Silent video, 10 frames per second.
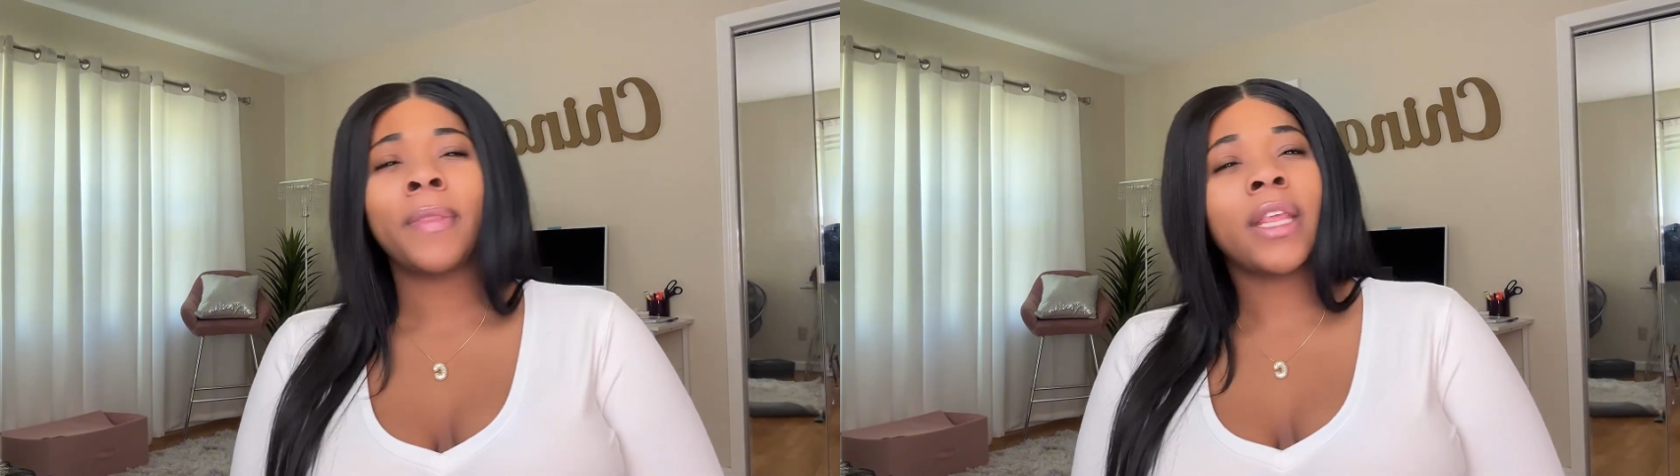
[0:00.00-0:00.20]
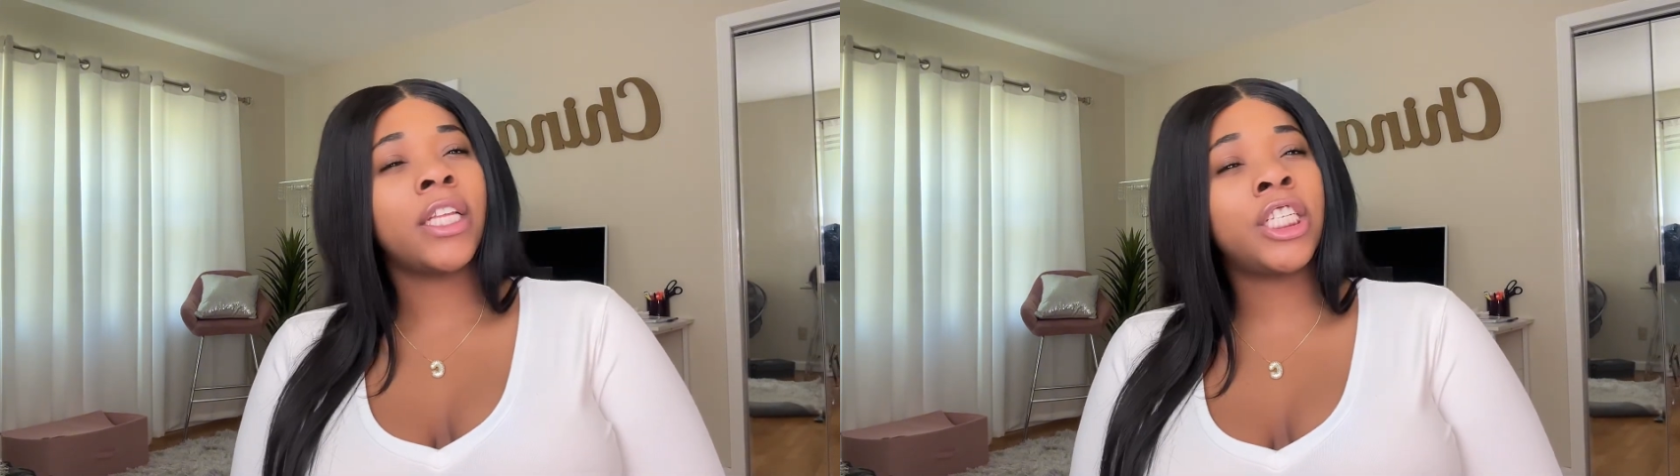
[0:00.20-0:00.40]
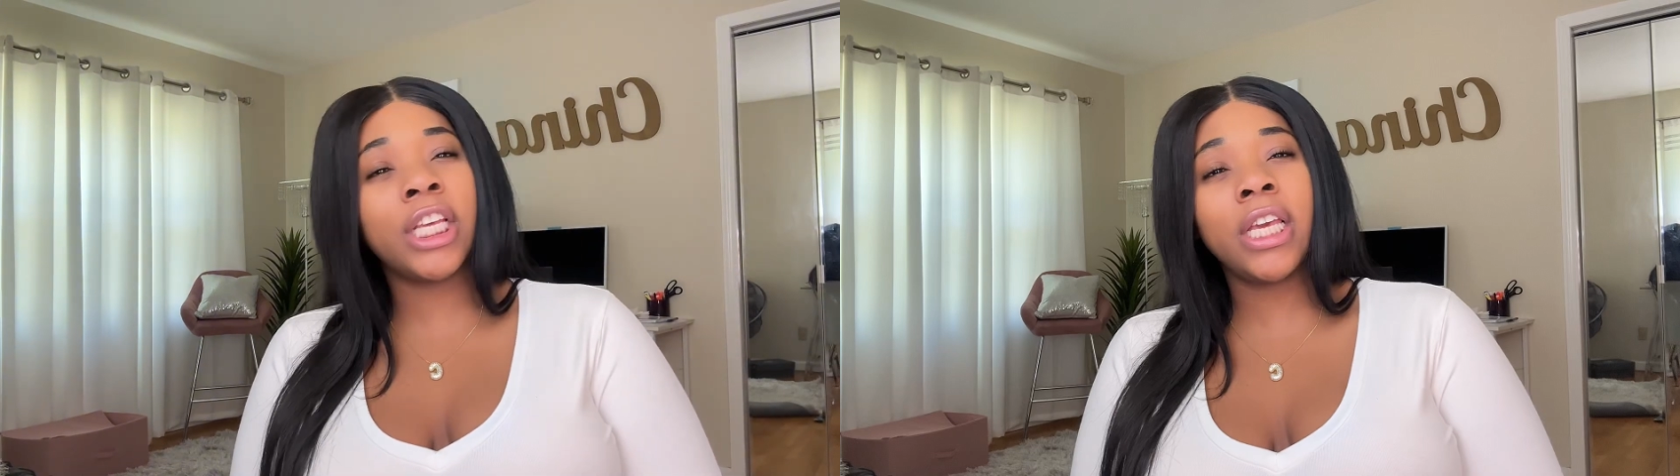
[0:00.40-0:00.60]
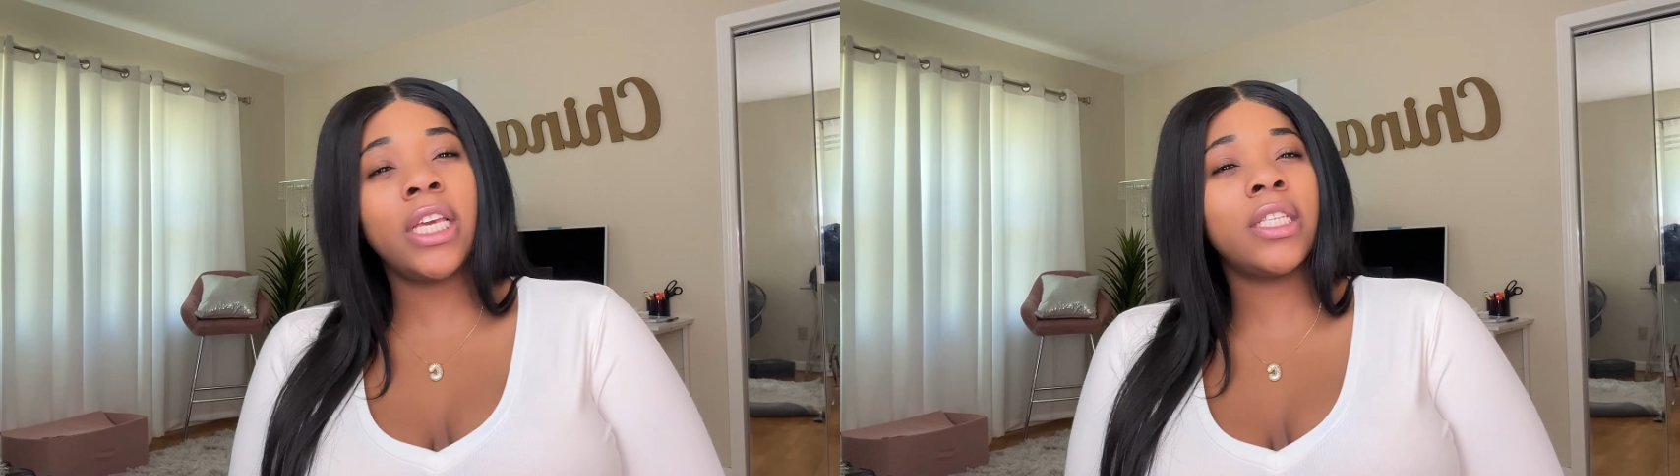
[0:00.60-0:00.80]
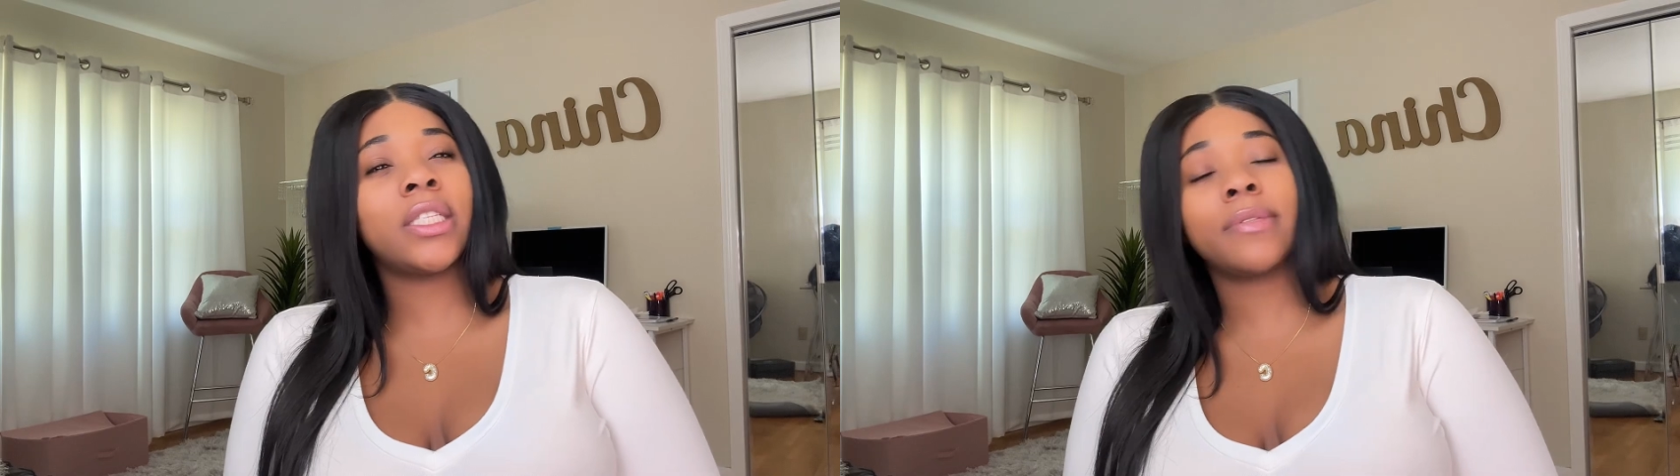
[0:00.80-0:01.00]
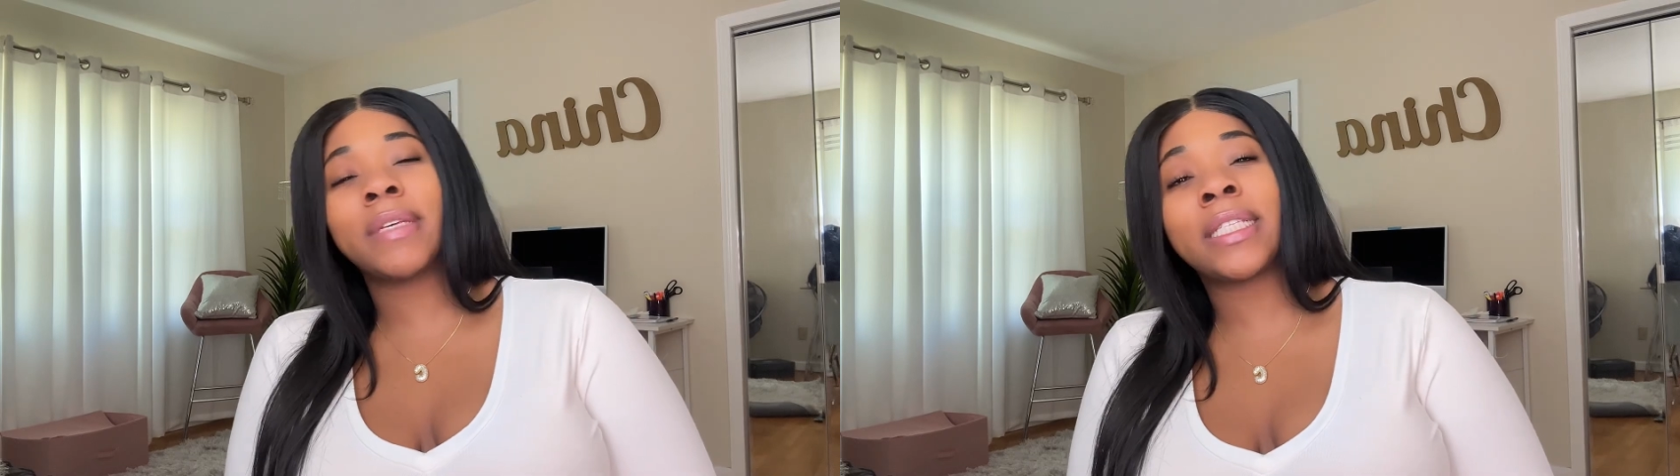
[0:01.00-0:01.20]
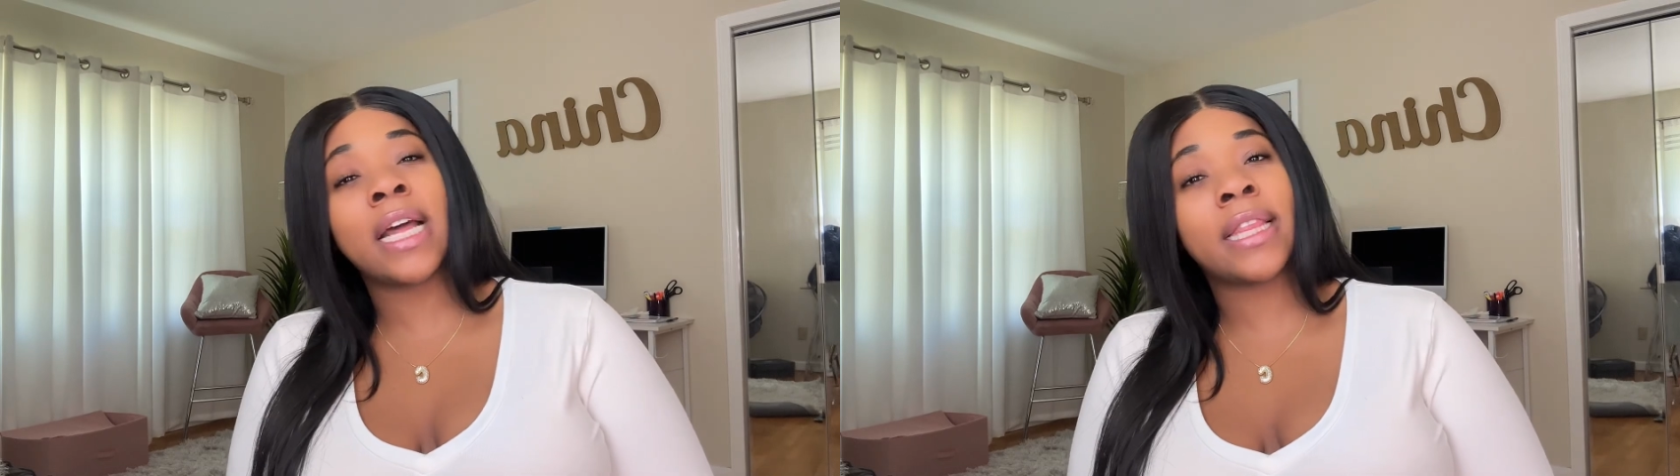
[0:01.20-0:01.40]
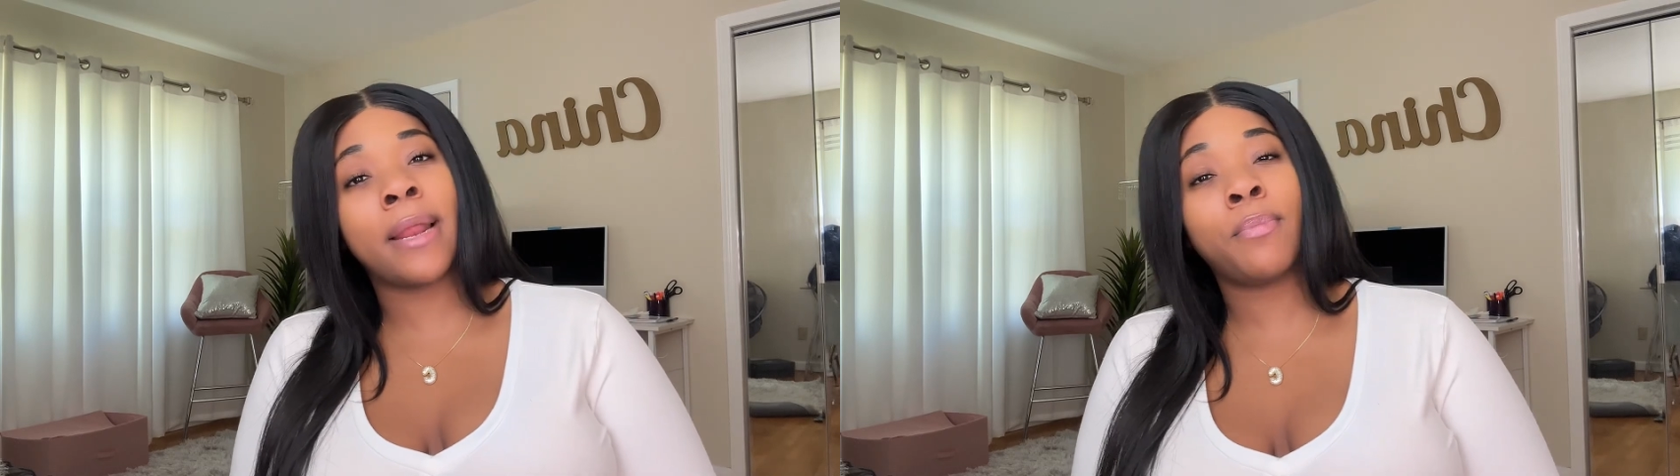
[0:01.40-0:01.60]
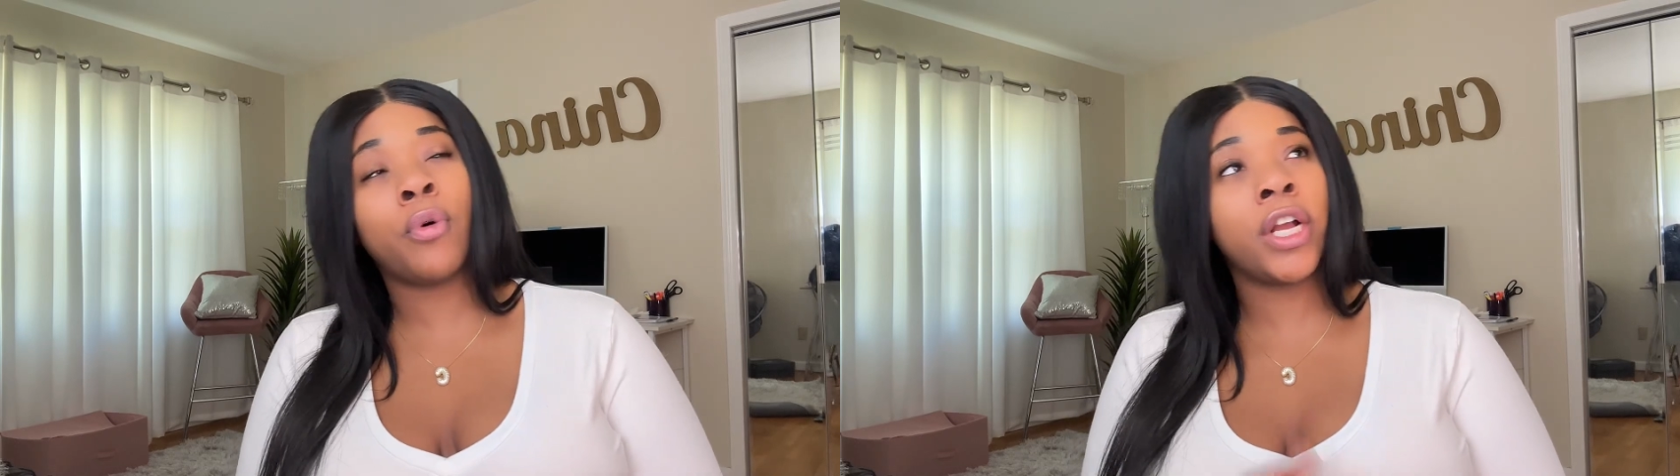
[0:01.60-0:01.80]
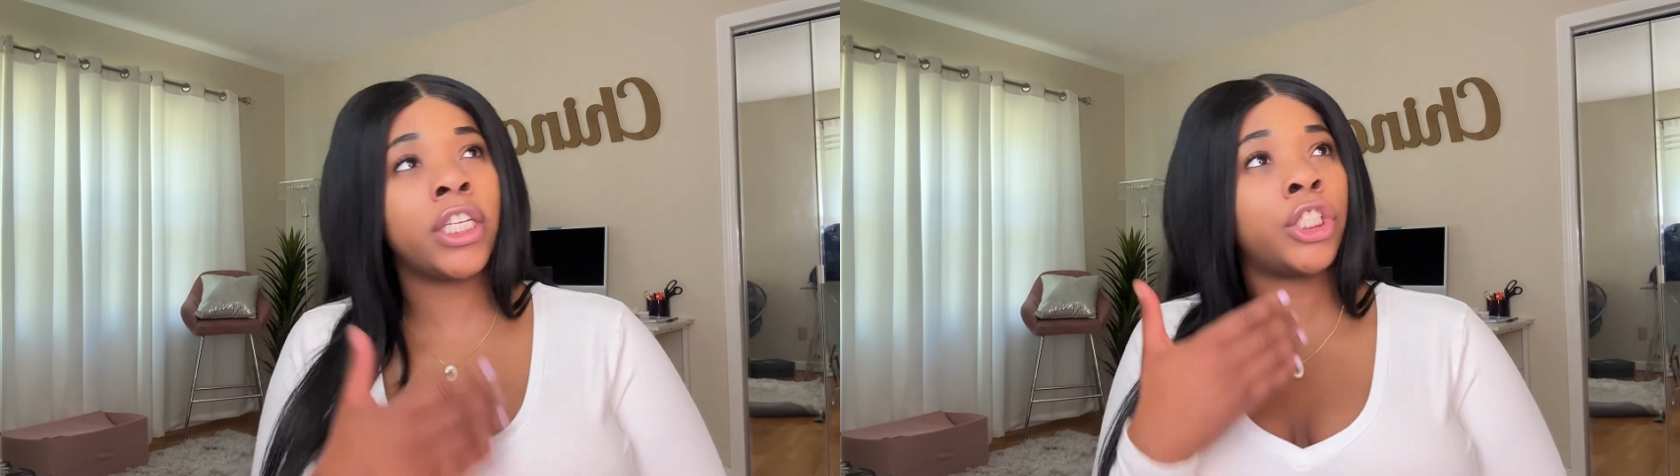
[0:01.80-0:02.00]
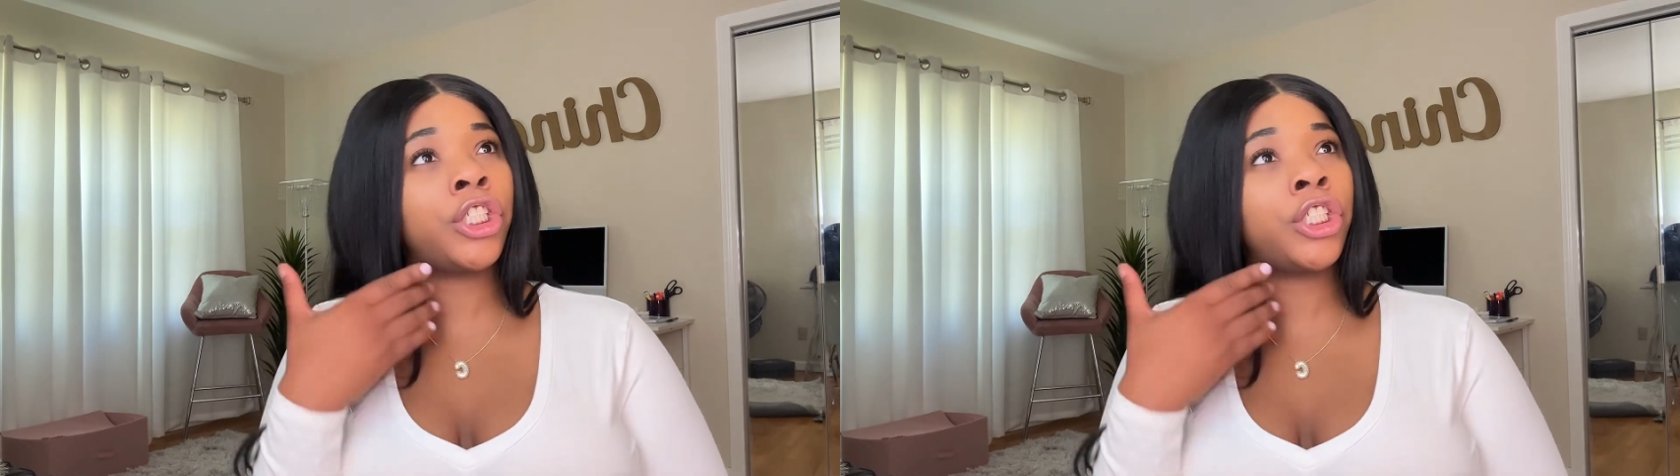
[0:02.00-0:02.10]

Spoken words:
jeans, it's not that important.